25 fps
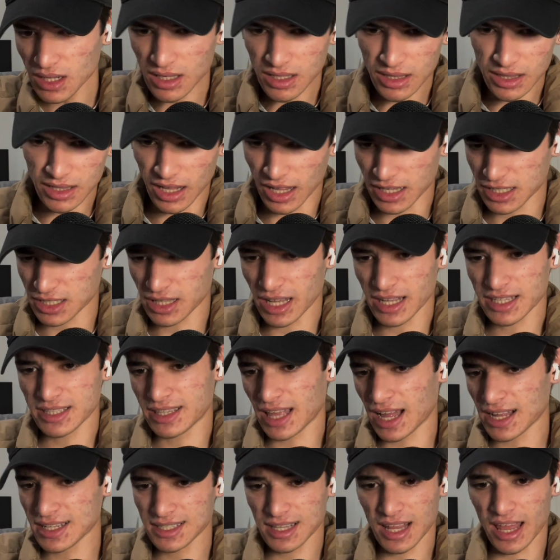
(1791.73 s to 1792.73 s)

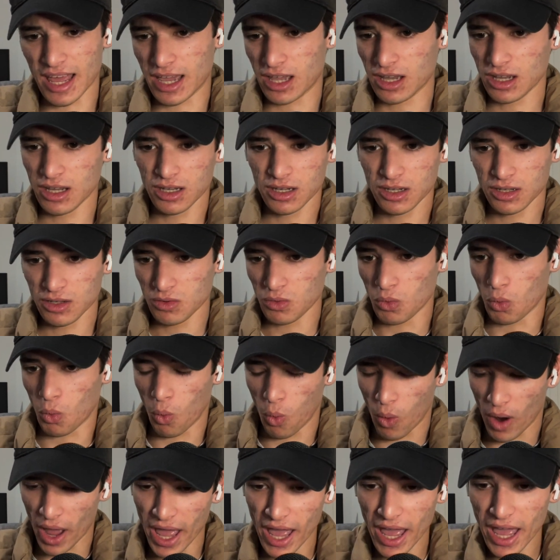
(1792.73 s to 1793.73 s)
That's like
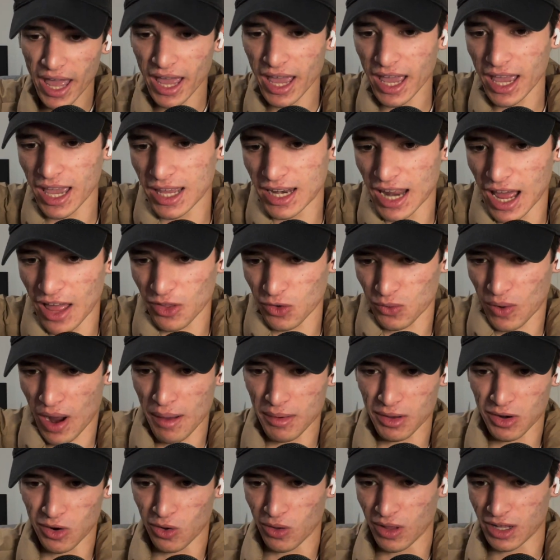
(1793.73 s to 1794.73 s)
way down the
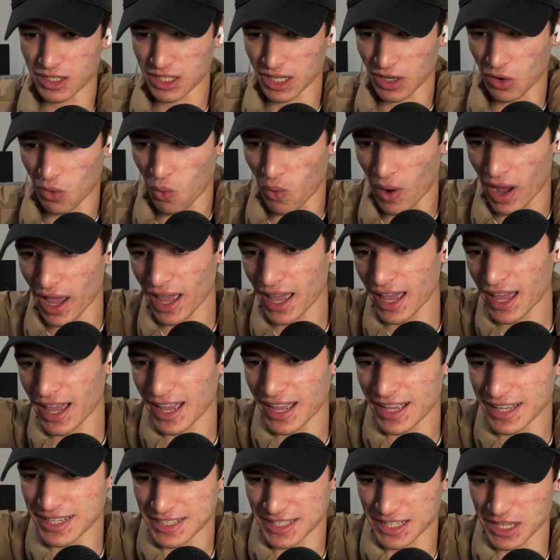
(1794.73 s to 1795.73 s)
rabbit hole. That's like a
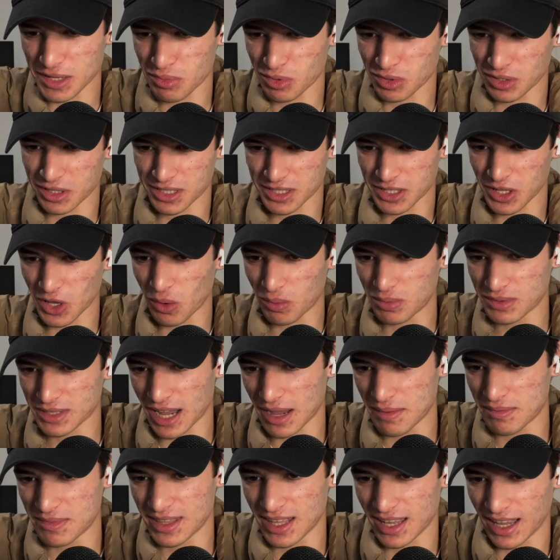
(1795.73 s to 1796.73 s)
way slippery slope
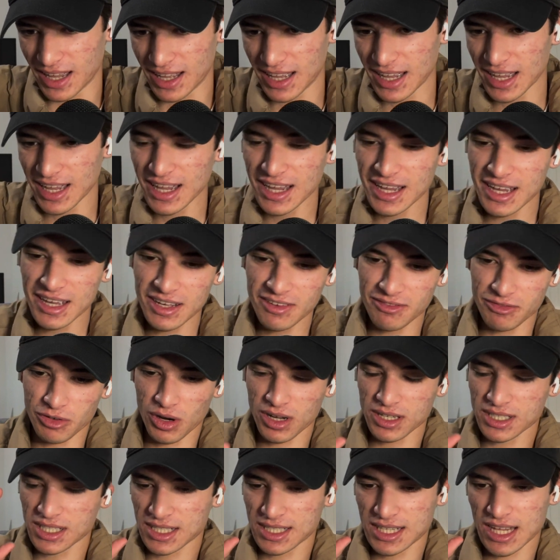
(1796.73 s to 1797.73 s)
type thing. For
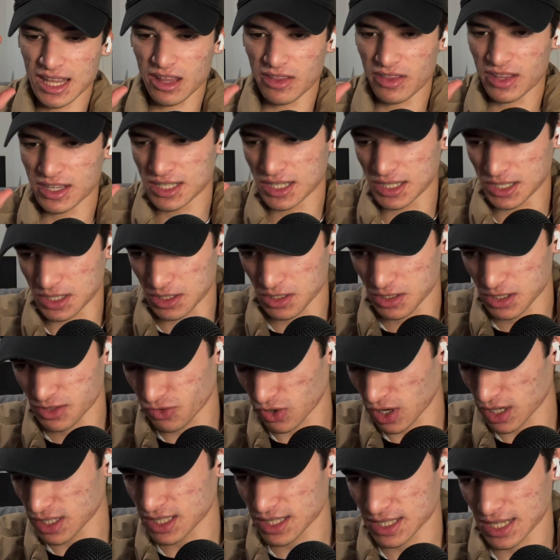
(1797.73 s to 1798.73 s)
us to say that this is,
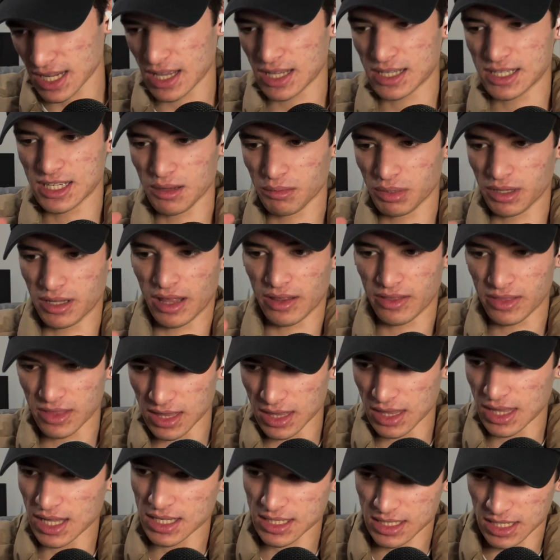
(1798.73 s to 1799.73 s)
for us to say simply that
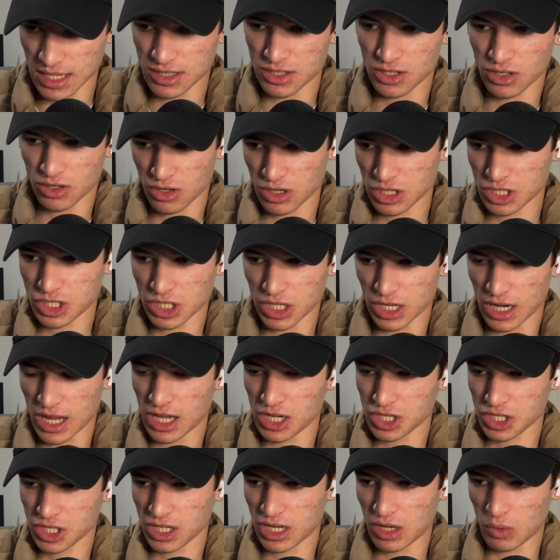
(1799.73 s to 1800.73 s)
this is a Christian
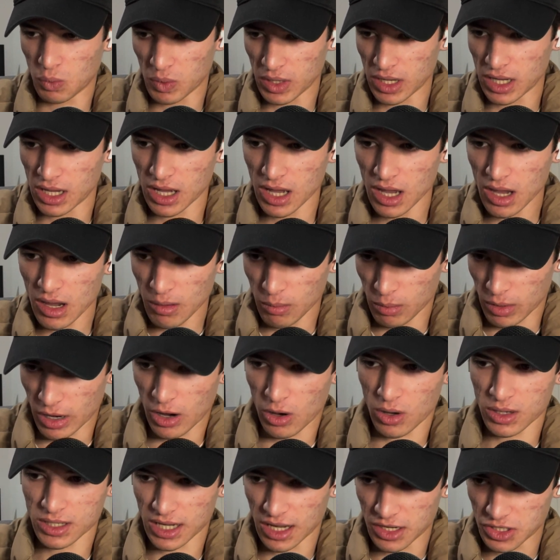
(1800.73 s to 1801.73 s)
nation and we
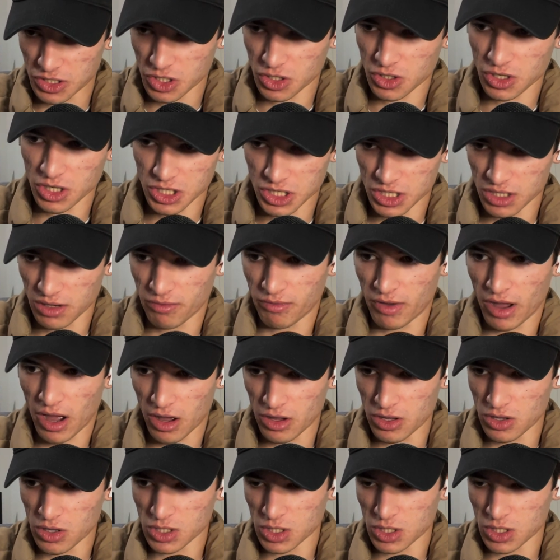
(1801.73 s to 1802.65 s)
prioritize Christian values